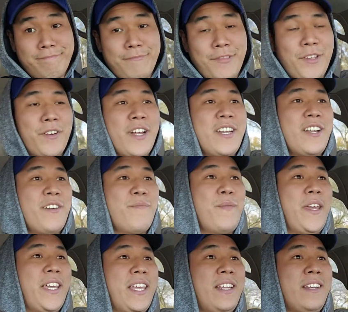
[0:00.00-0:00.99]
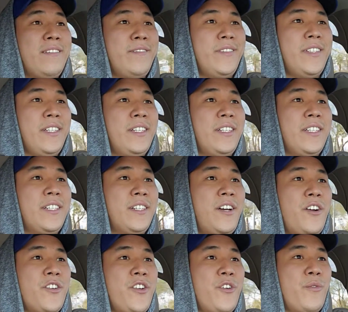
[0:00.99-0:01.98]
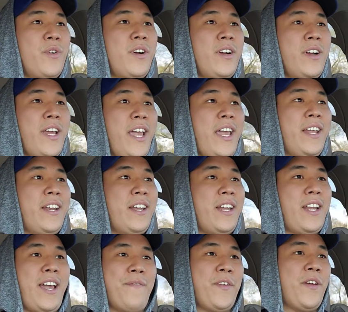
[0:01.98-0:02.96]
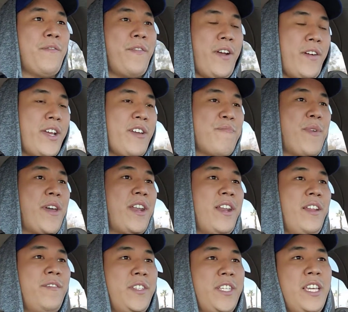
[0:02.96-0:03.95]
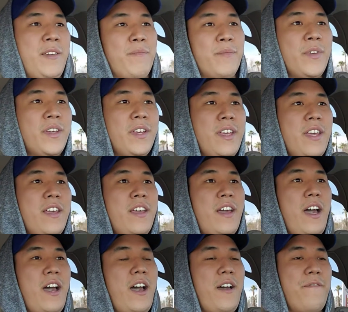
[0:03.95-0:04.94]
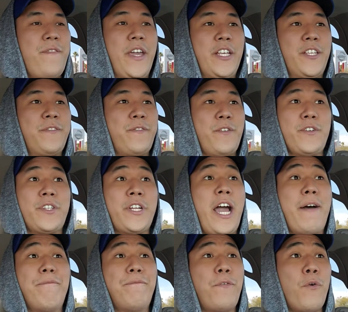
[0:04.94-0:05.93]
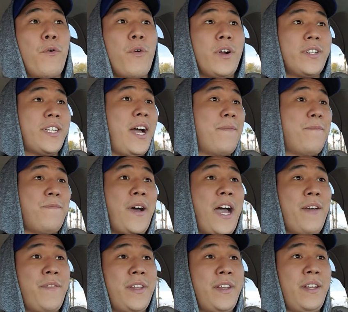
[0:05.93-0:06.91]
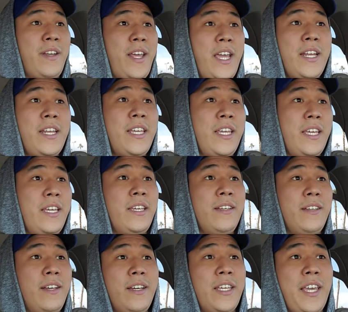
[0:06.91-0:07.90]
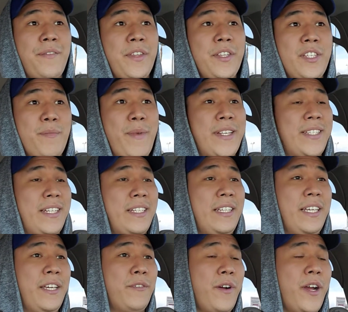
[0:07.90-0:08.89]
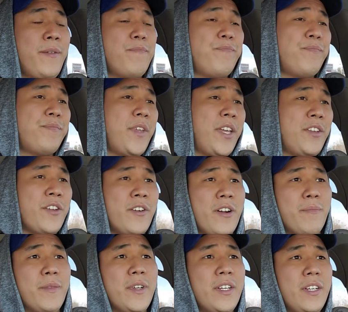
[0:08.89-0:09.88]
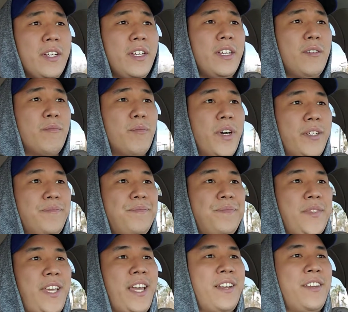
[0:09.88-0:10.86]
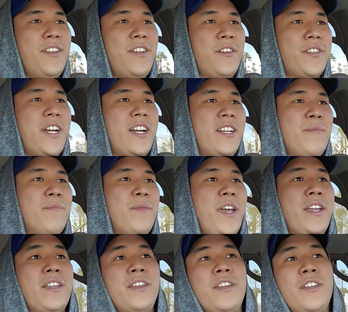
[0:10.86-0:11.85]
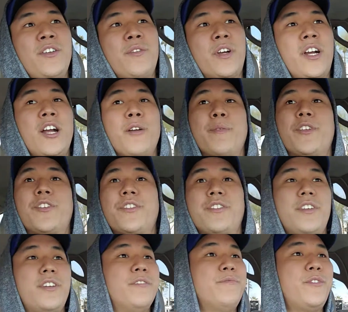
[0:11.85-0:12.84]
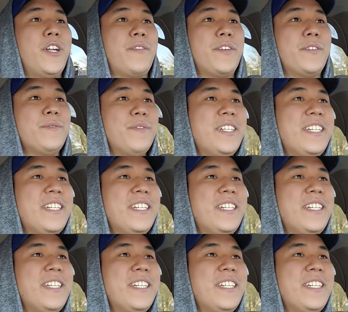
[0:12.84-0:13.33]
you end up making good on your word and having a very competitive team. Uh, face for top four, top five in any uh, given domestic league, right? In Europe. But again, you're Tottenham and you are garbage, so whatever.